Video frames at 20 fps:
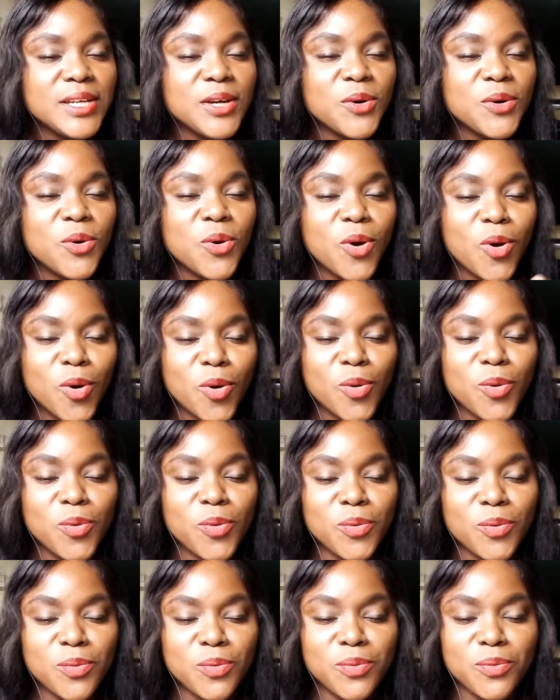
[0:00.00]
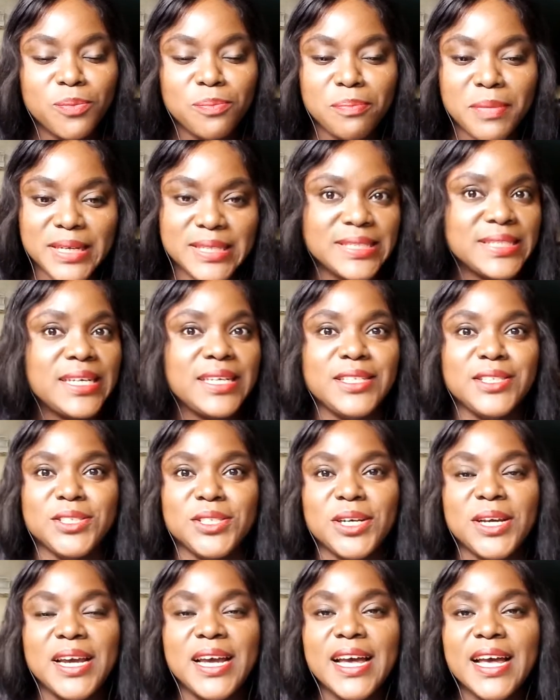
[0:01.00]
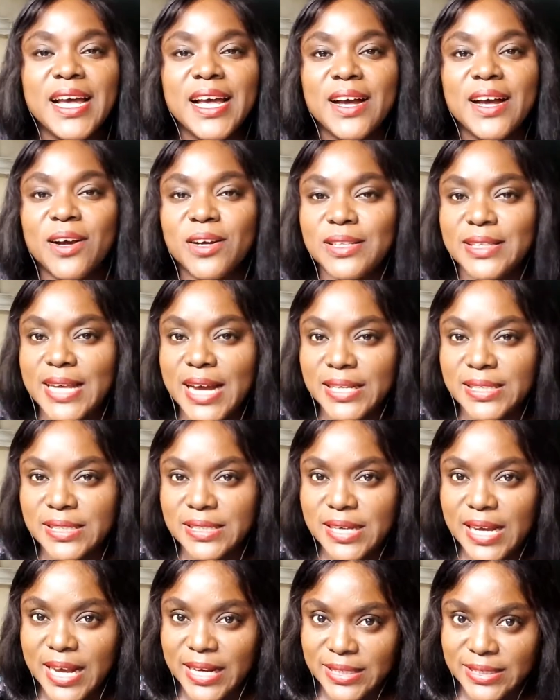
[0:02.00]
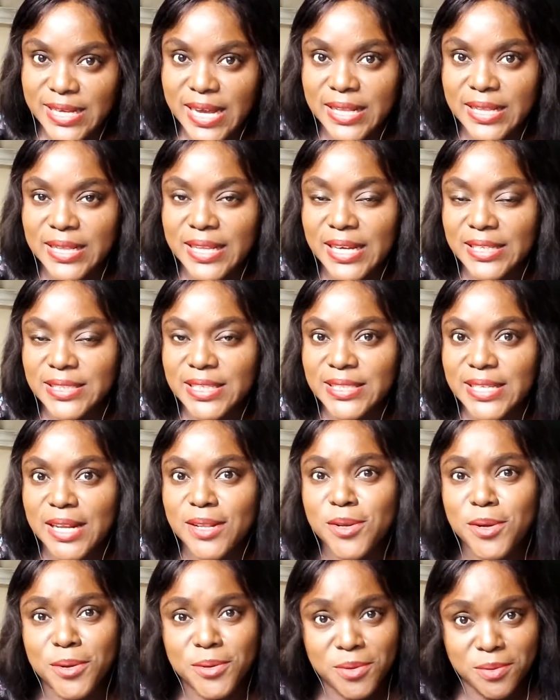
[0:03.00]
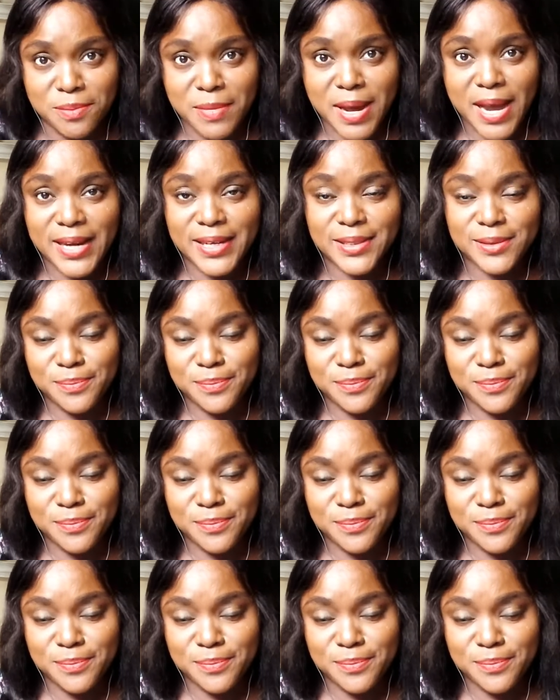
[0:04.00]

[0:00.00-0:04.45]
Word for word: the whole message that's exactly that's exactly on your mind.